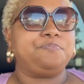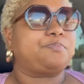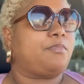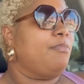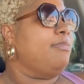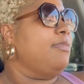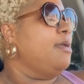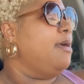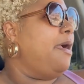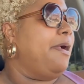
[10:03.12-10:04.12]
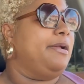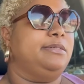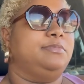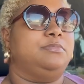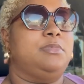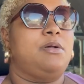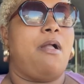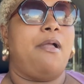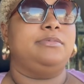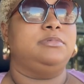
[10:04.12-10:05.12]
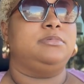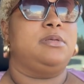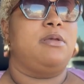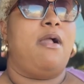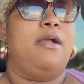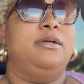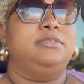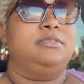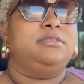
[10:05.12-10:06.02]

Turn right. Red light camera ahead.